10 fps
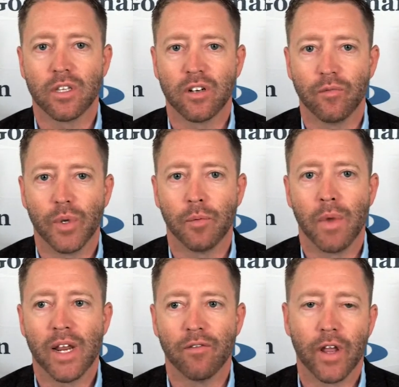that have been
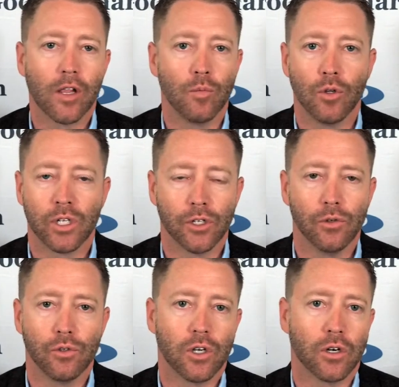made available and
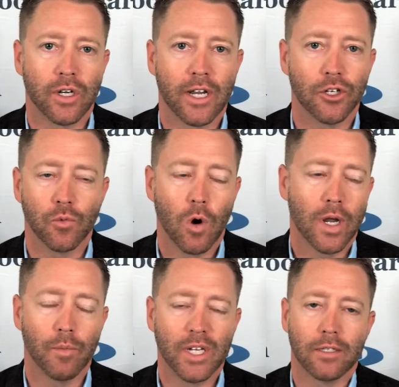used on a
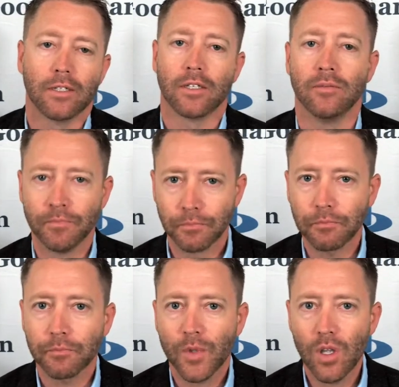nationwide basis.
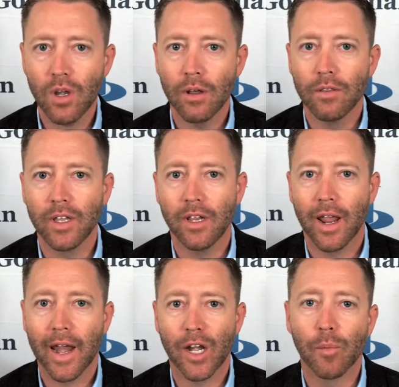The
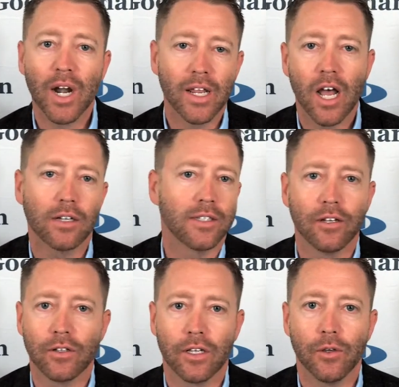antibody
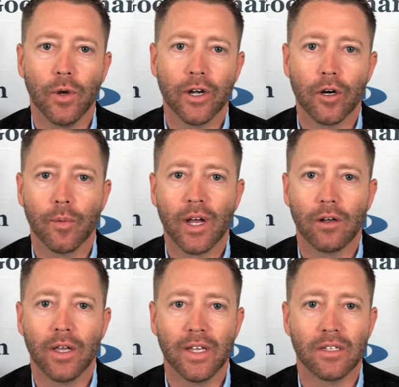cocktail that you hear
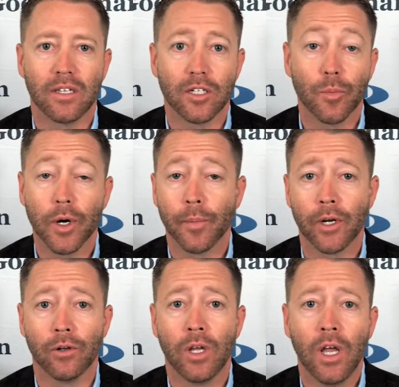about is
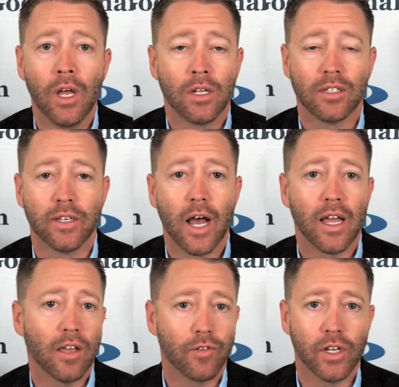experimental. It's not
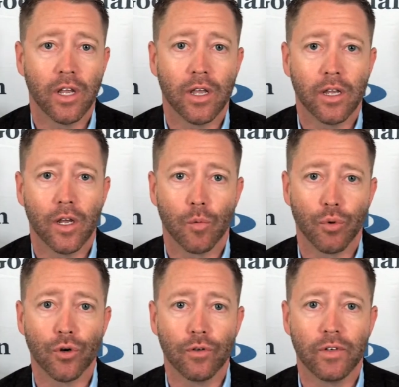FDA
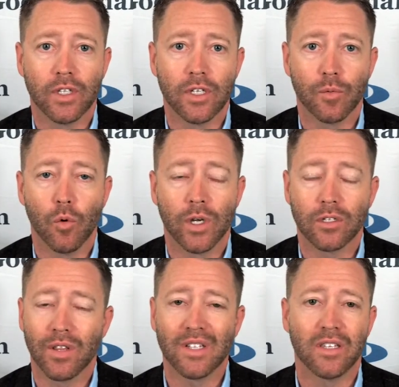approved at this point,
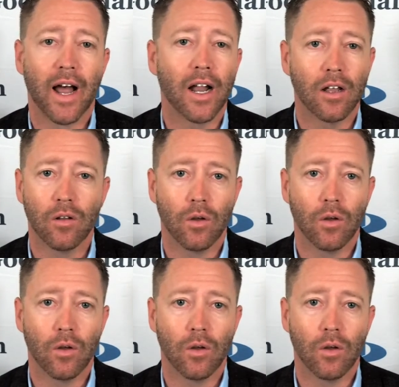so that's not